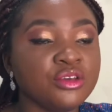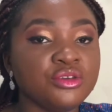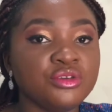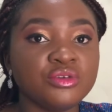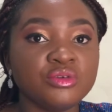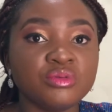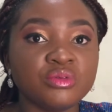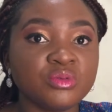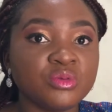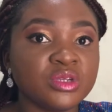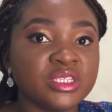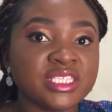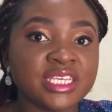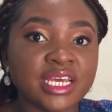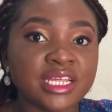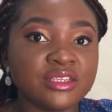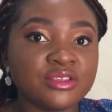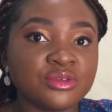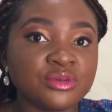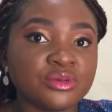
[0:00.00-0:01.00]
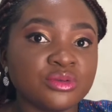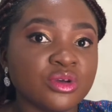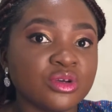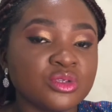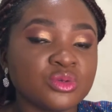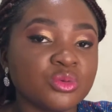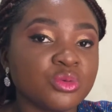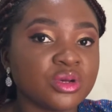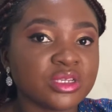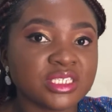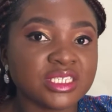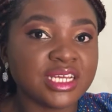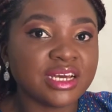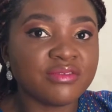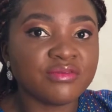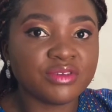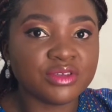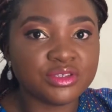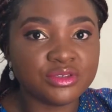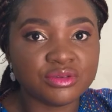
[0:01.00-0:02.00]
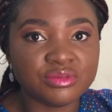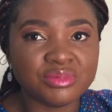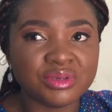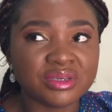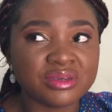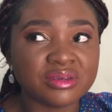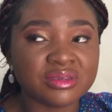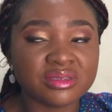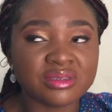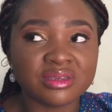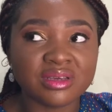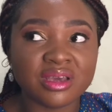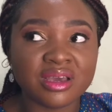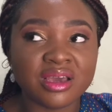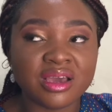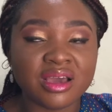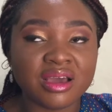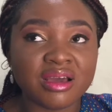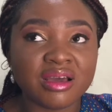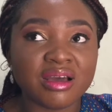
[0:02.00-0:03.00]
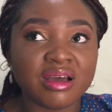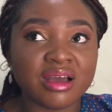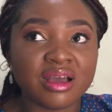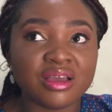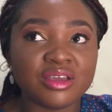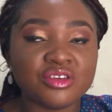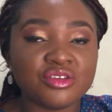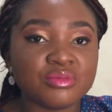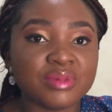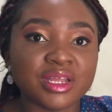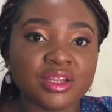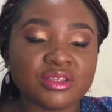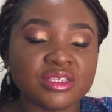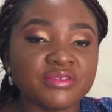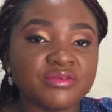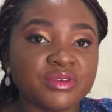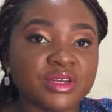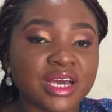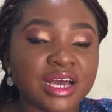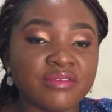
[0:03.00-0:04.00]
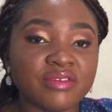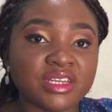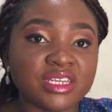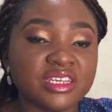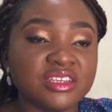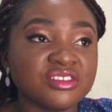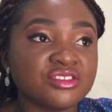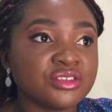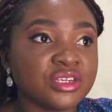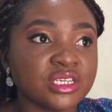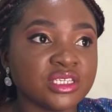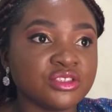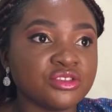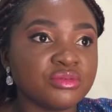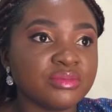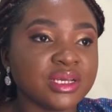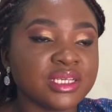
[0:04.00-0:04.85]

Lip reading: you will tend to not watch that video because you might not even have an interest.